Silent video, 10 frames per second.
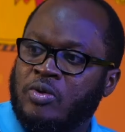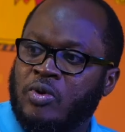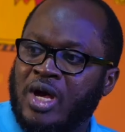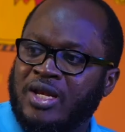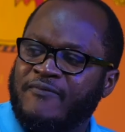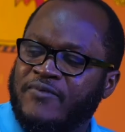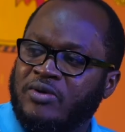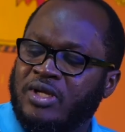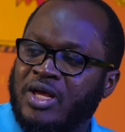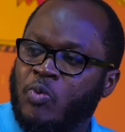You know, and I
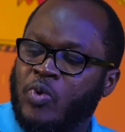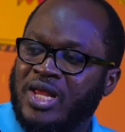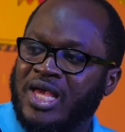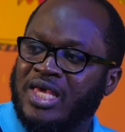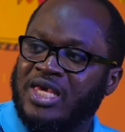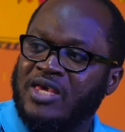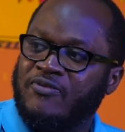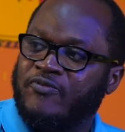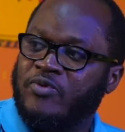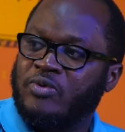found out that when I
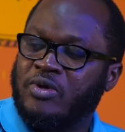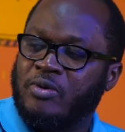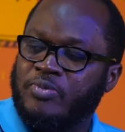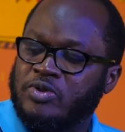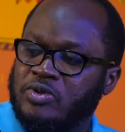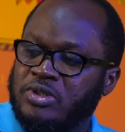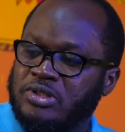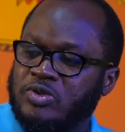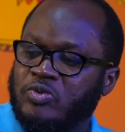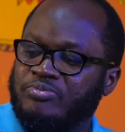give you the
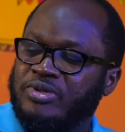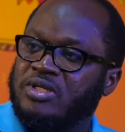opportunity to be